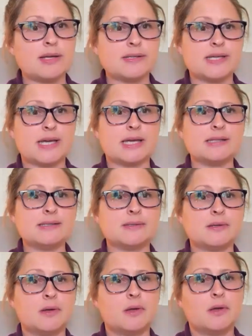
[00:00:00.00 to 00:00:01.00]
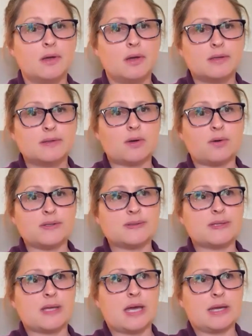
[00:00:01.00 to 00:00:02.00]
to process. So
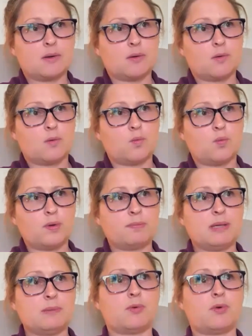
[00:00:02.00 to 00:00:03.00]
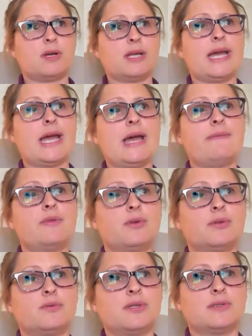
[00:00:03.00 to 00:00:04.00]
it's like when people already
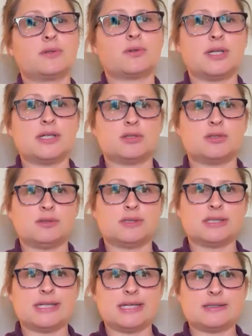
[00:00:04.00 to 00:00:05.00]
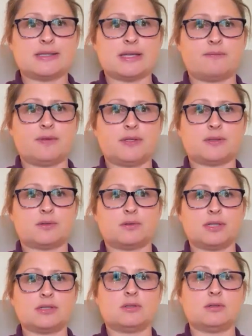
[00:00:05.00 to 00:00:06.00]
have those physical issues, it takes that
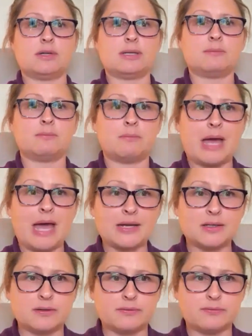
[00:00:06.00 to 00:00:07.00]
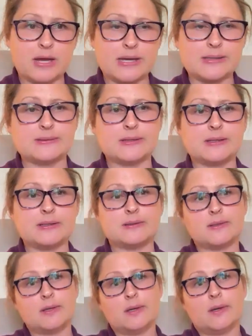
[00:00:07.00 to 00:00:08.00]
physical issue and magnifies
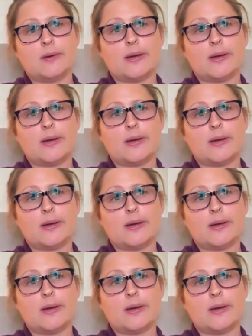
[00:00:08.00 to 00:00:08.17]
it.